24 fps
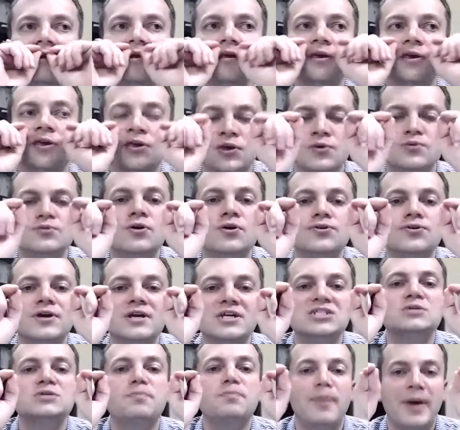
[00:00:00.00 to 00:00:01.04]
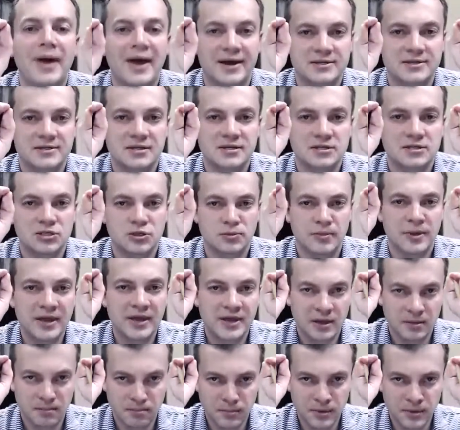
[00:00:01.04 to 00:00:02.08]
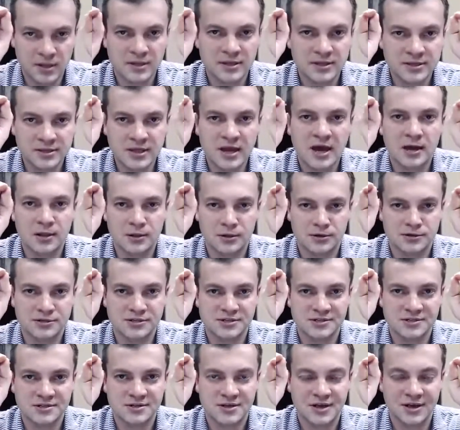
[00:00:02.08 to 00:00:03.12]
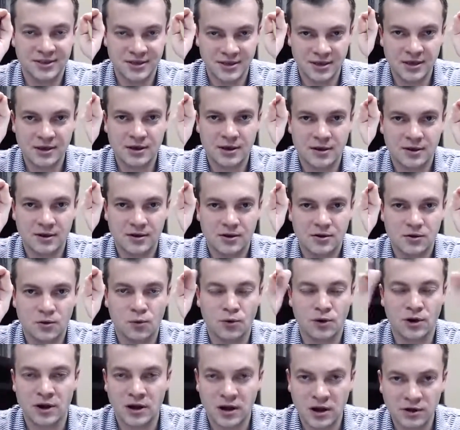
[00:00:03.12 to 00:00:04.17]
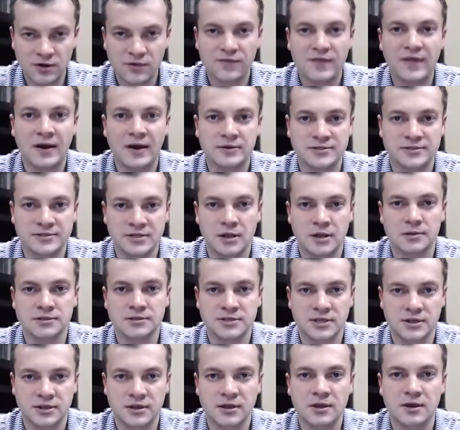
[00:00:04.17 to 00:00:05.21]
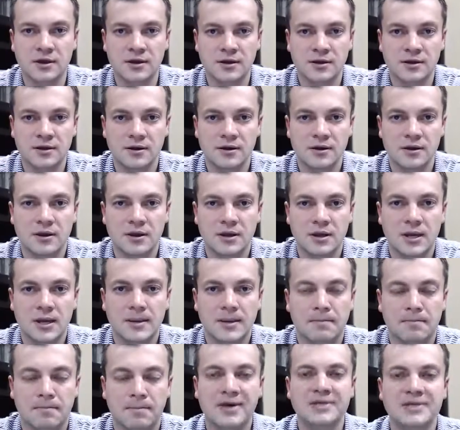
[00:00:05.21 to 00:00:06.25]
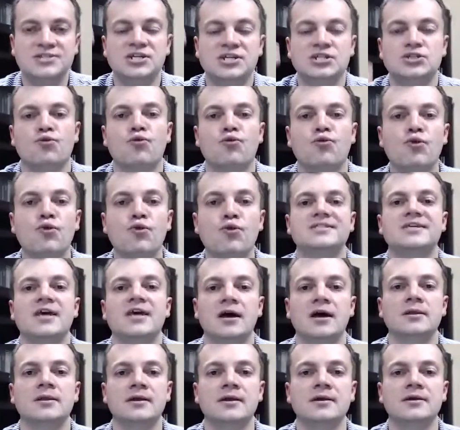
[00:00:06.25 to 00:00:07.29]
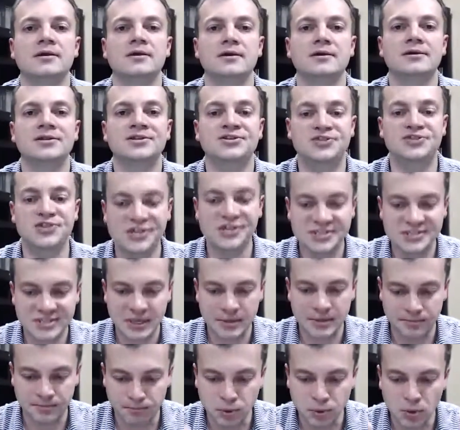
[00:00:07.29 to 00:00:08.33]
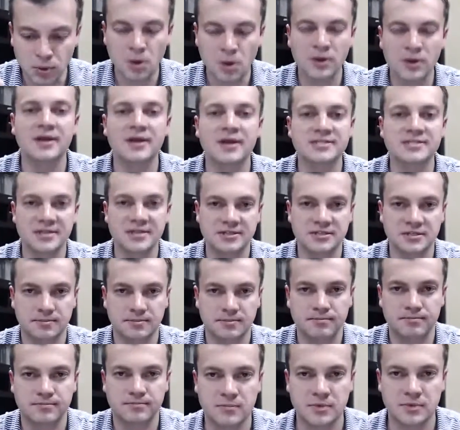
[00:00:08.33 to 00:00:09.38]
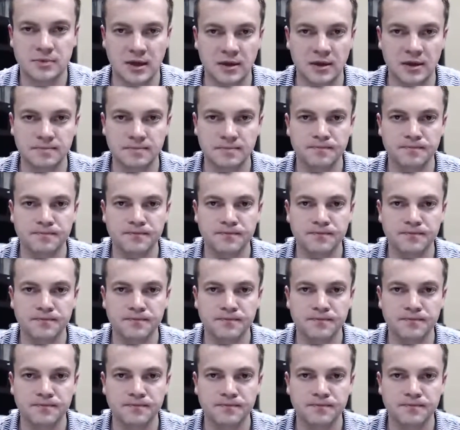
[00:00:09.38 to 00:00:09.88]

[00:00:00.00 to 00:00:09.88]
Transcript: you don't expect to make $1 million a year or $100,000 a year by just reselling just a blogging system, okay?